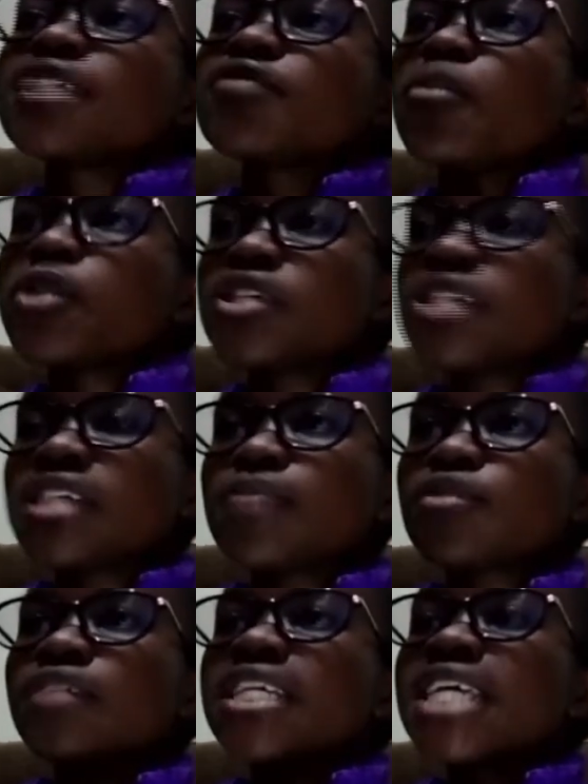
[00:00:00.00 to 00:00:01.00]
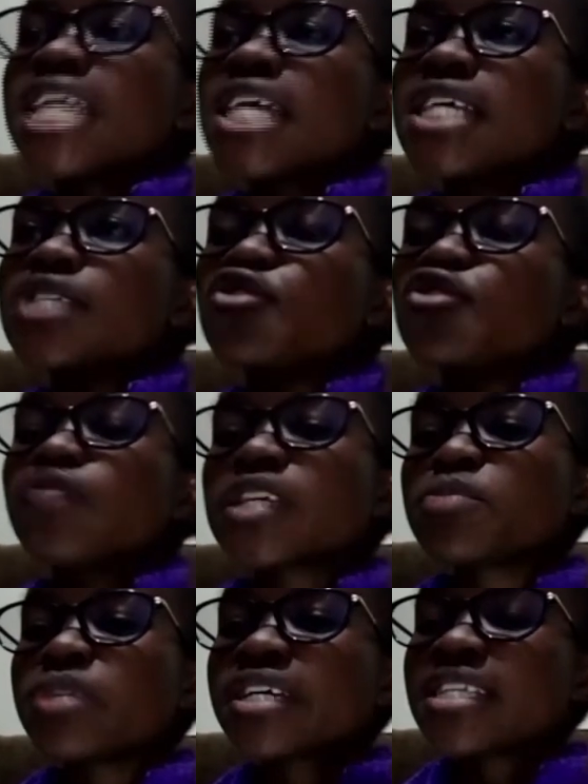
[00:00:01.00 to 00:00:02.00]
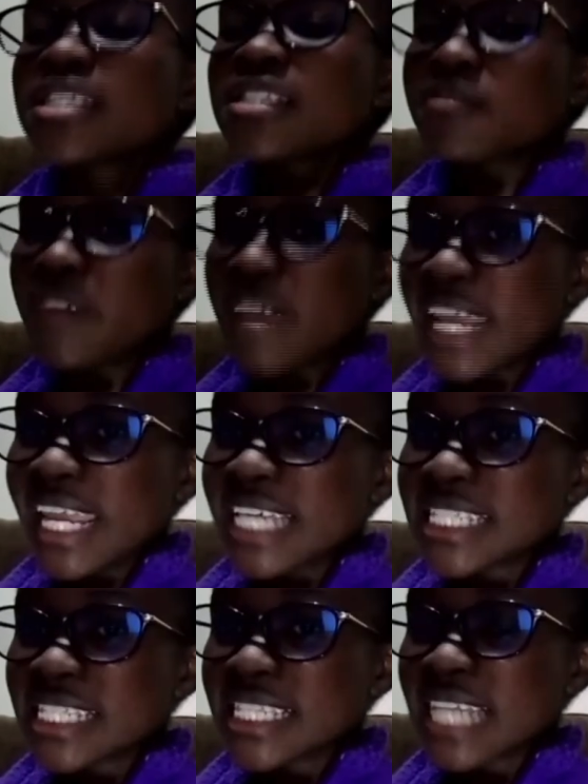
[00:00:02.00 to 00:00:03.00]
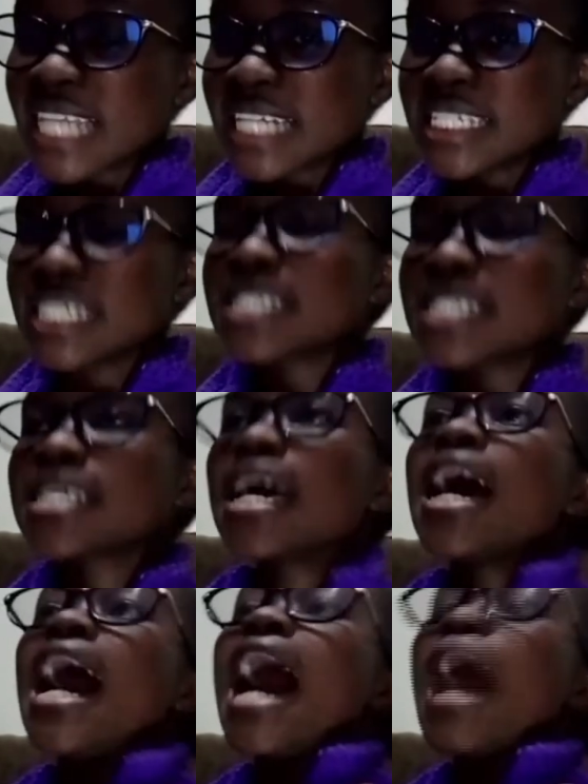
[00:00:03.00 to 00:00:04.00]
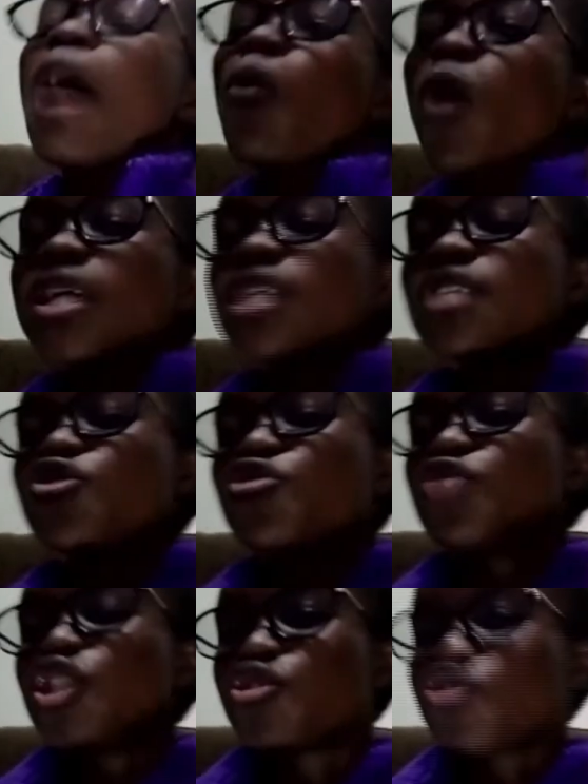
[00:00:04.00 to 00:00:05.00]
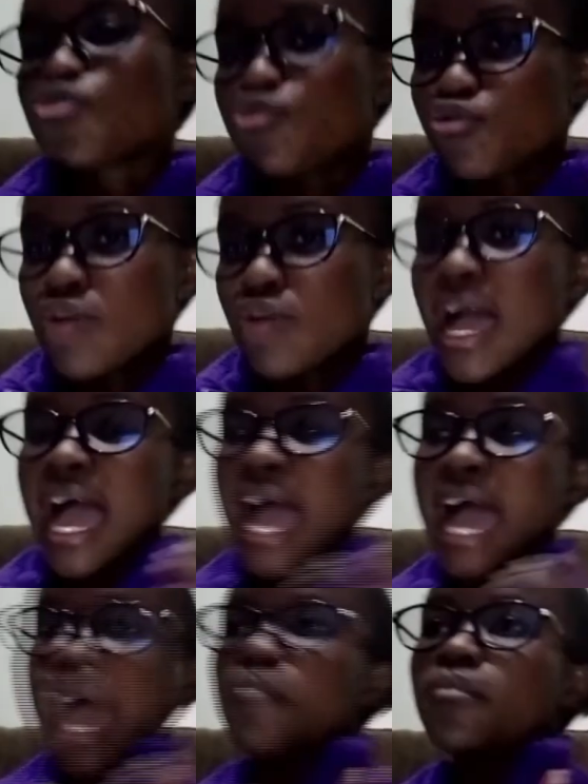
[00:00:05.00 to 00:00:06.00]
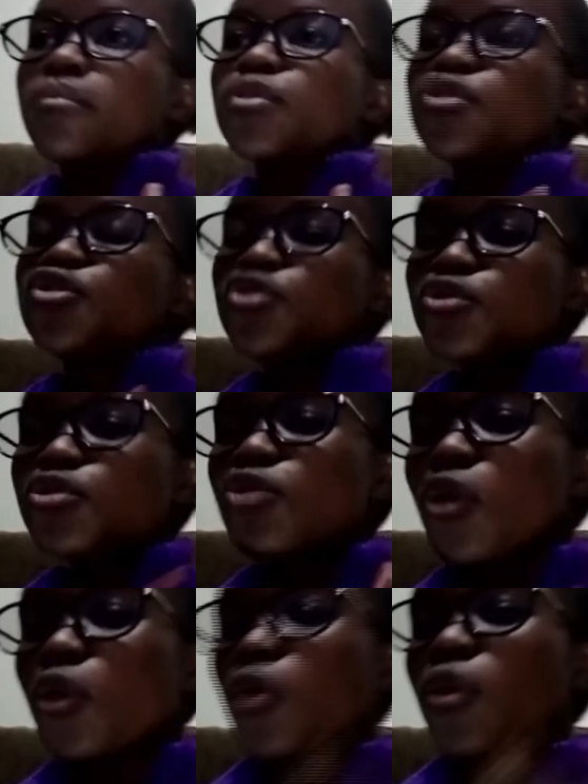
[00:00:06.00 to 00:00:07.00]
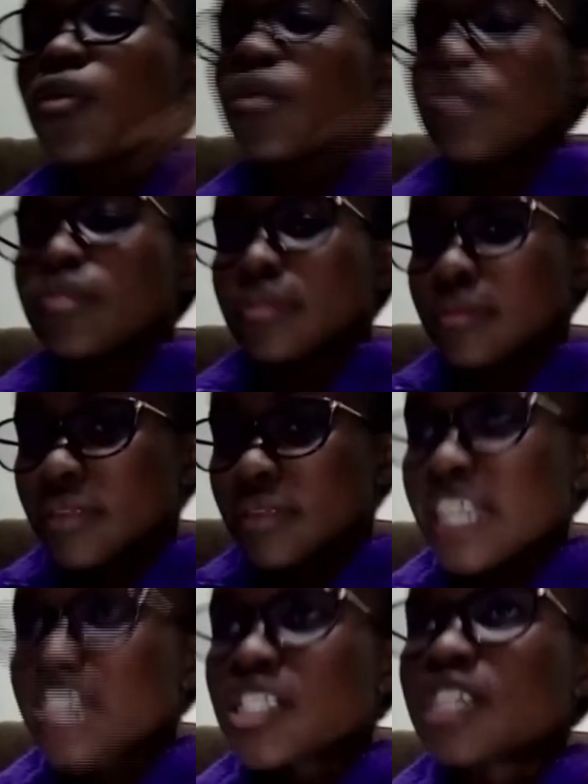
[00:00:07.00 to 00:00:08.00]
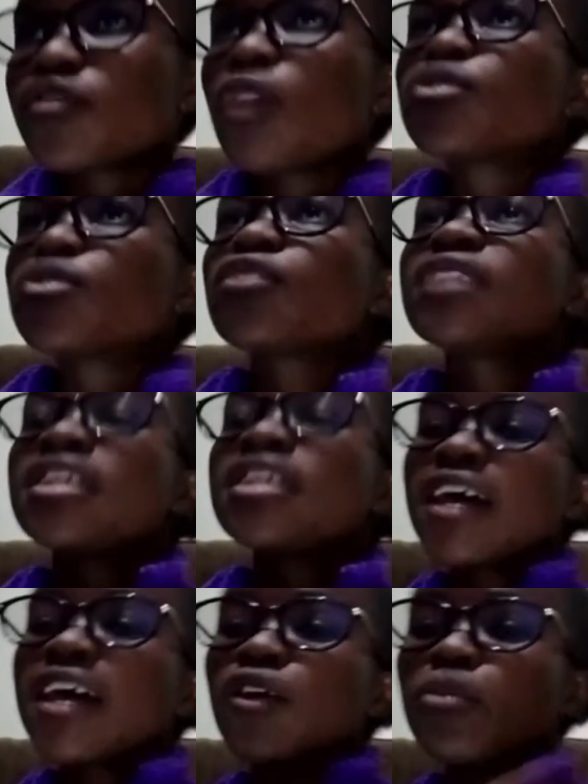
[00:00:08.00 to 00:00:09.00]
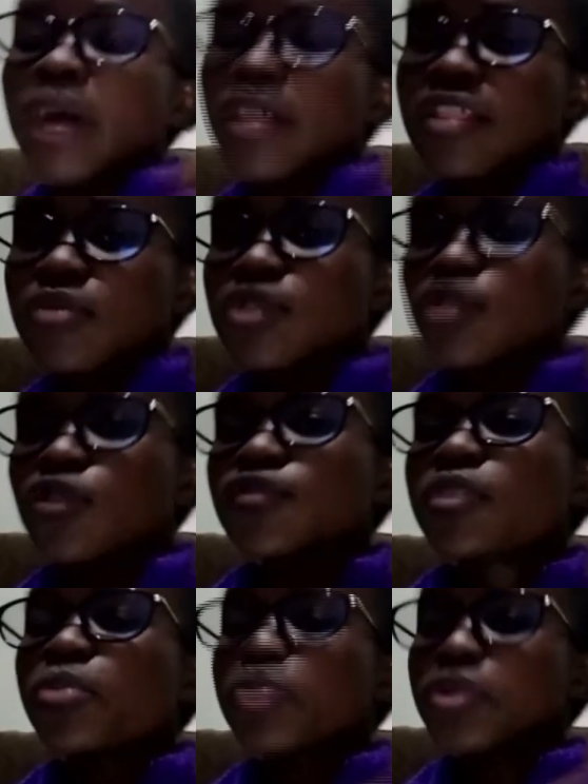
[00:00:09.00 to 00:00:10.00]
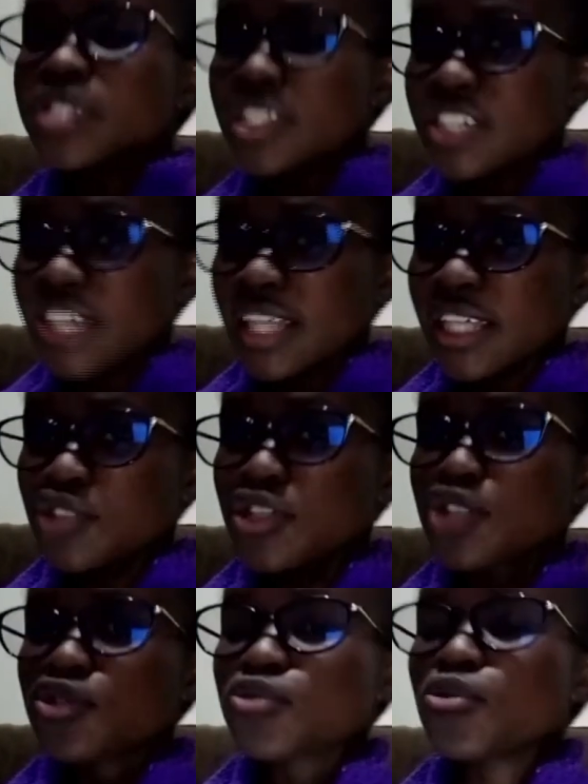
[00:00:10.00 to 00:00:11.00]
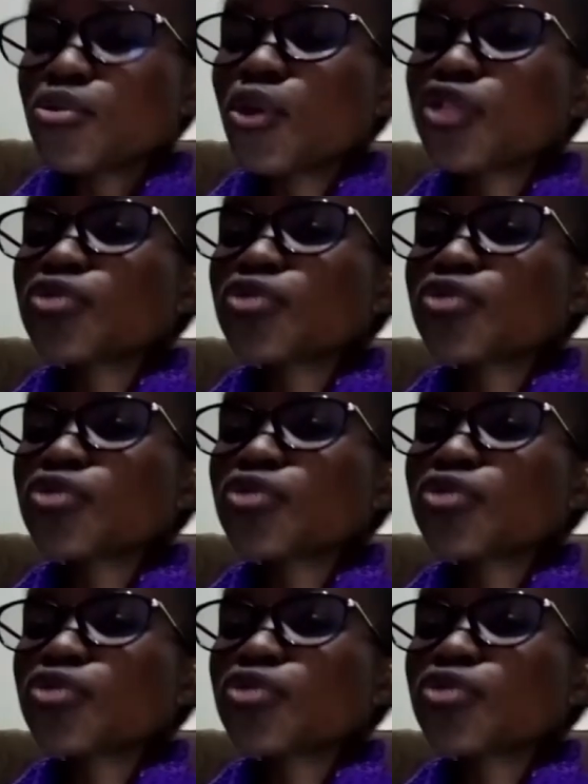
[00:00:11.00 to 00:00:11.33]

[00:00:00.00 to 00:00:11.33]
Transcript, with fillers: information in terms of in case you've experienced violence, that is, what do you need to do? Um, do you know? It informs of the referral pathways of the procedure that you need to go